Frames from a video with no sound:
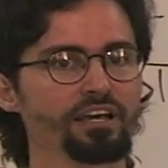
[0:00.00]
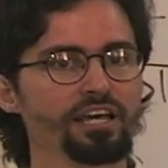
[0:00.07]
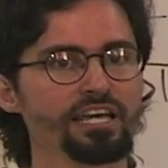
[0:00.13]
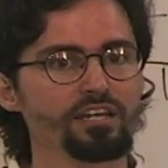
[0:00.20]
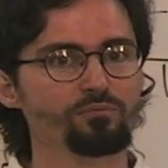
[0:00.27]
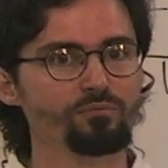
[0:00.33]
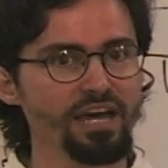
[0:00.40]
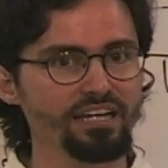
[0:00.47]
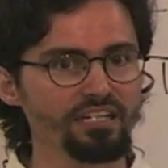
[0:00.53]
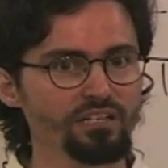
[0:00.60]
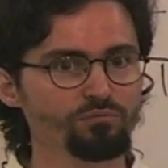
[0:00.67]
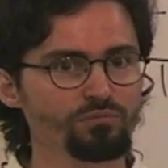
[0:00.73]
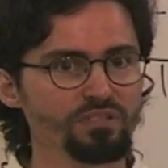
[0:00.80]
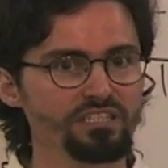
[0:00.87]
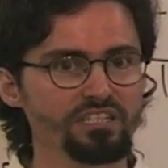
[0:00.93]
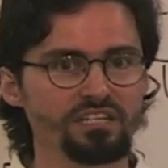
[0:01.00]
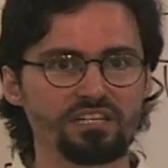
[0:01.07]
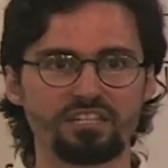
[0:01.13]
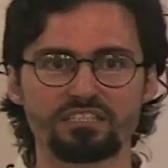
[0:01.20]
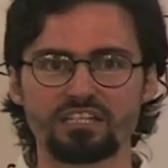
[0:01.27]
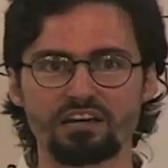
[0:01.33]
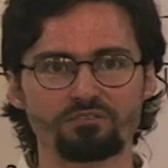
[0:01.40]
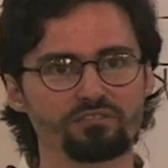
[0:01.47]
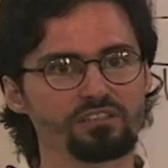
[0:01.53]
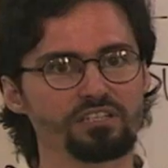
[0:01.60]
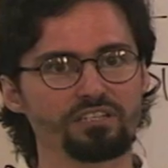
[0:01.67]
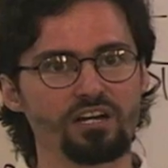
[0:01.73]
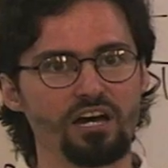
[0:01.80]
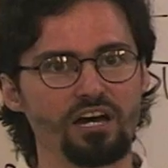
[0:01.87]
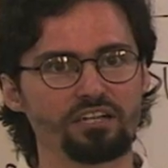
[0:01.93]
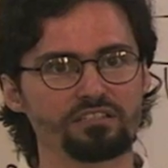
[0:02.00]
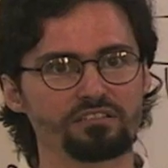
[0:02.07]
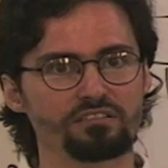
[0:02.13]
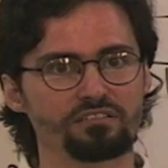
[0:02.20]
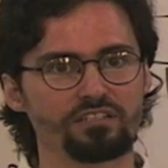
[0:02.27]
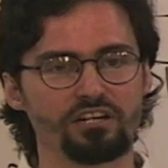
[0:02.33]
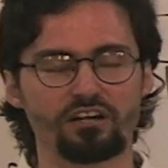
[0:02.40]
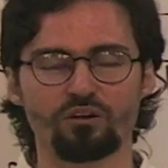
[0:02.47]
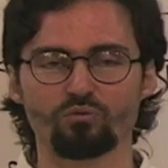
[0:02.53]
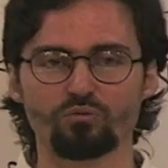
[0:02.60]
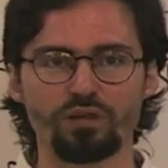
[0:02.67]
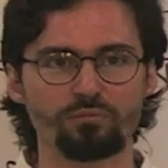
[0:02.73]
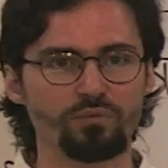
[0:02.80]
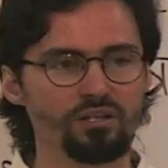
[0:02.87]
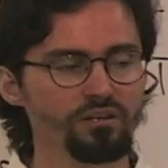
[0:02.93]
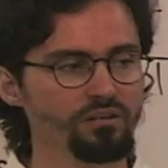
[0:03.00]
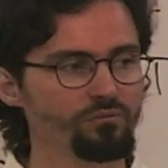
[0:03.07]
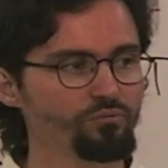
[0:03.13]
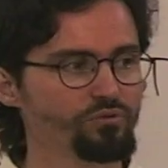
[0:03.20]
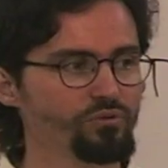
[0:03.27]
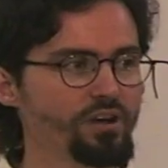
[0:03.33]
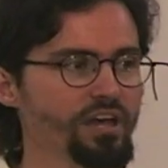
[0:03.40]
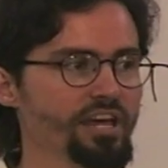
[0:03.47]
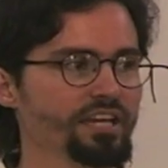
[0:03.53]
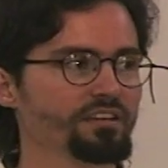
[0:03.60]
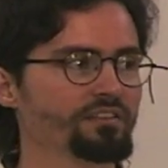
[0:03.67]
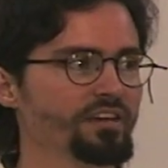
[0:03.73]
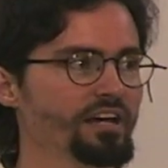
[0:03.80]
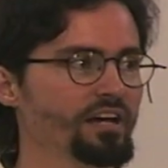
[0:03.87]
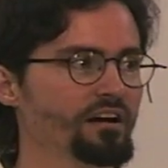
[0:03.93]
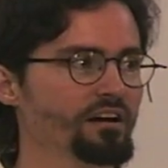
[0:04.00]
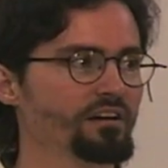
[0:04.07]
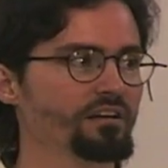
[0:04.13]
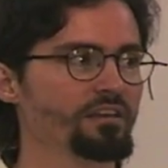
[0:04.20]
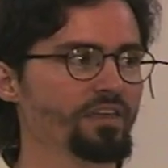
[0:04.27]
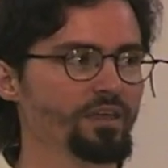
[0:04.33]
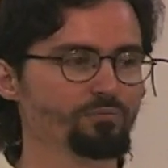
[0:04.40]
In Mecca and Medina, definitely not. There are women praying there.